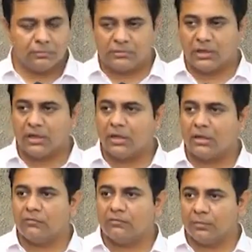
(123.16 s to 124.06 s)
from
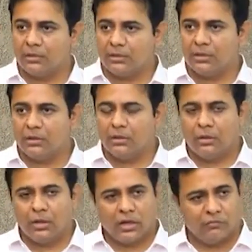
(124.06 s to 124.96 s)
Telangana, from India,
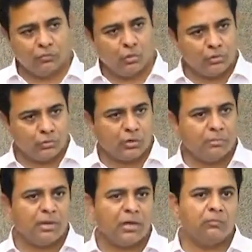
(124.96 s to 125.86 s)
and if you also
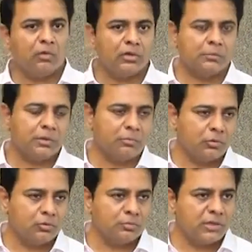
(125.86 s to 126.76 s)
combine what is being
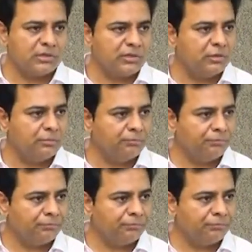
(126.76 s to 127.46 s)
produced by Serum